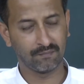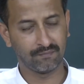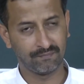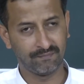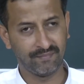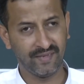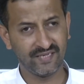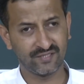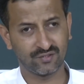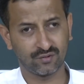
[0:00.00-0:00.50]

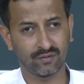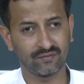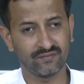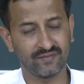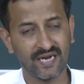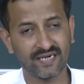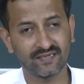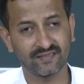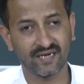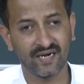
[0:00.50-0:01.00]

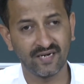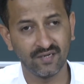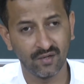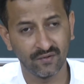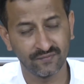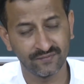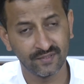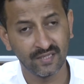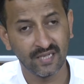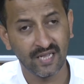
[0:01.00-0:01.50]
that kind
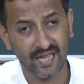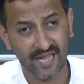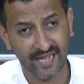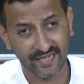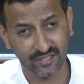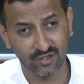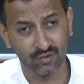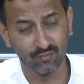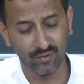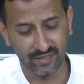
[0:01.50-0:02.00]
of
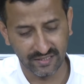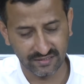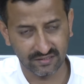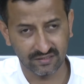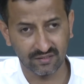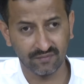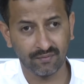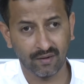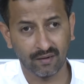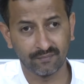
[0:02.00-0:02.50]

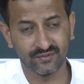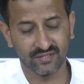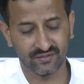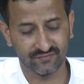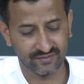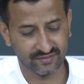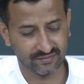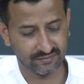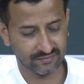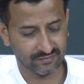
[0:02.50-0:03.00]
accumulation of
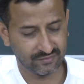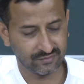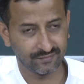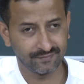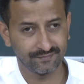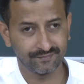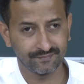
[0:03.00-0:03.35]
observations.